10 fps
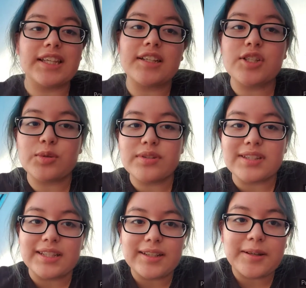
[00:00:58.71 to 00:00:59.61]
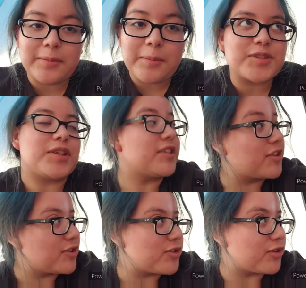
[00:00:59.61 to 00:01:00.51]
to get you sick. So
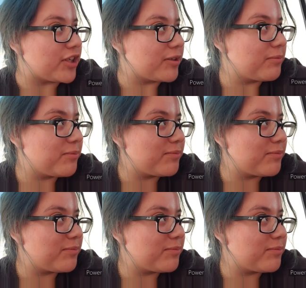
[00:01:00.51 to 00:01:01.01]
that's concerning.